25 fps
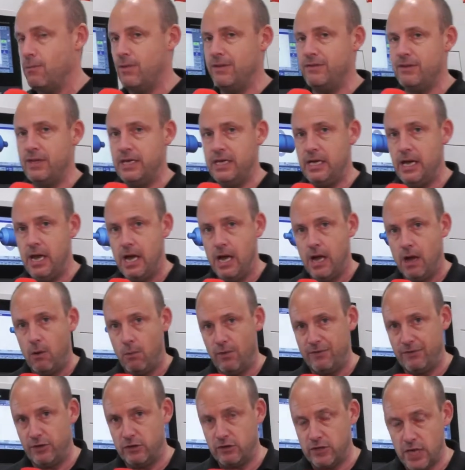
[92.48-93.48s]
with the,
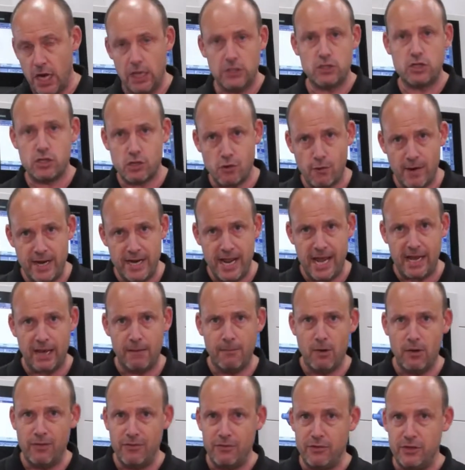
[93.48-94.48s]
with the touchscreen
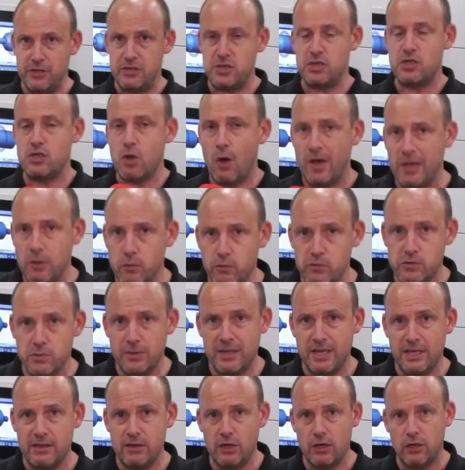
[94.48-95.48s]
element, the cycles
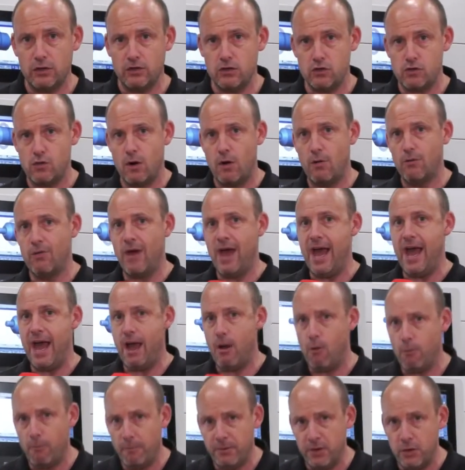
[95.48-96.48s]
within the control that
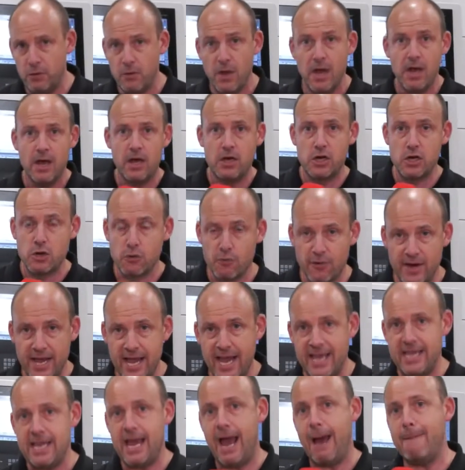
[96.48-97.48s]
help you
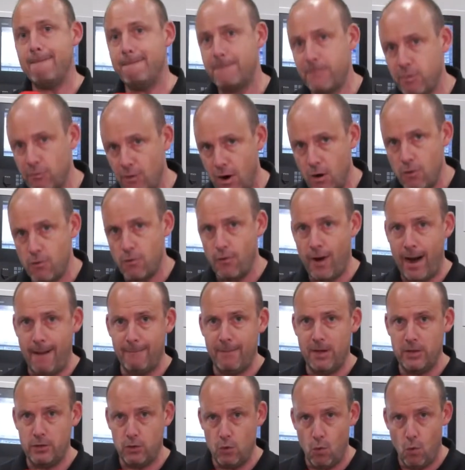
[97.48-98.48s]
create and
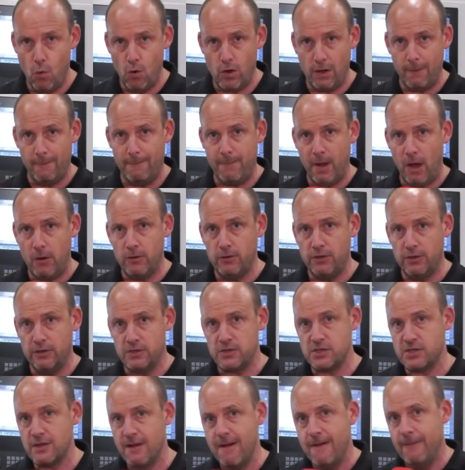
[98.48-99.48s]
program your
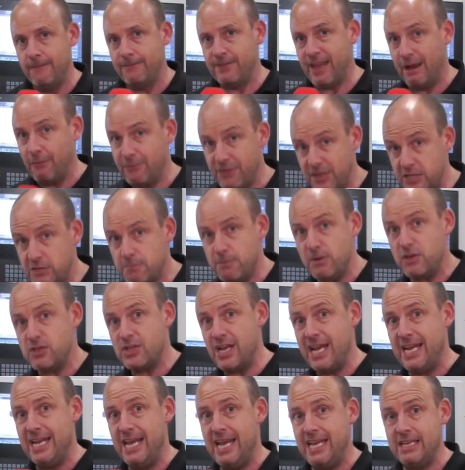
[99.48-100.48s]
components. Now this
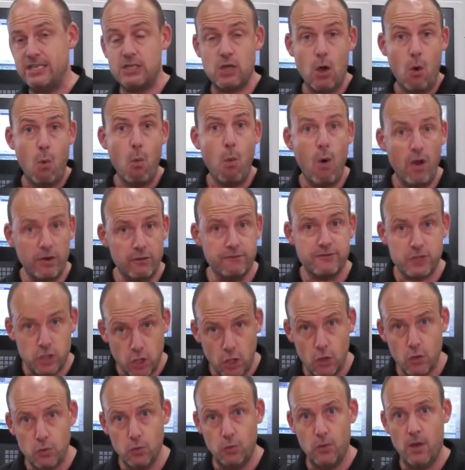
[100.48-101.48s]
machine is one of
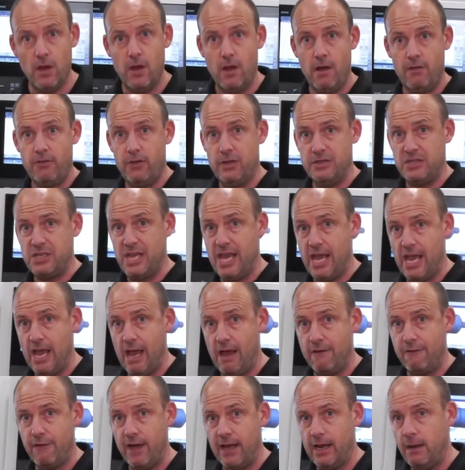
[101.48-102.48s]
two that's here
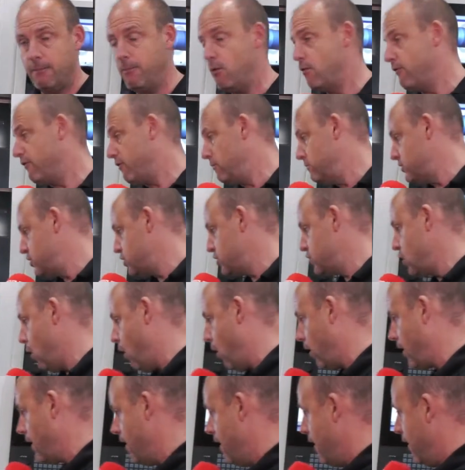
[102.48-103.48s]
available from
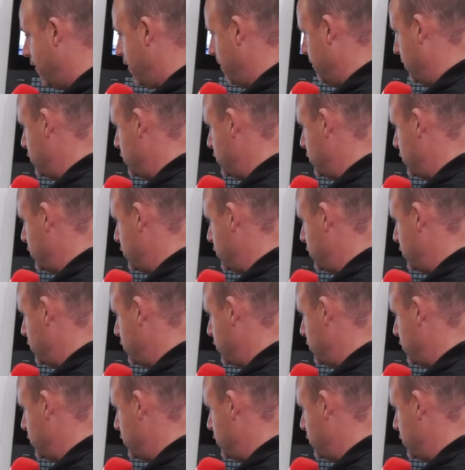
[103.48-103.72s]
stock. The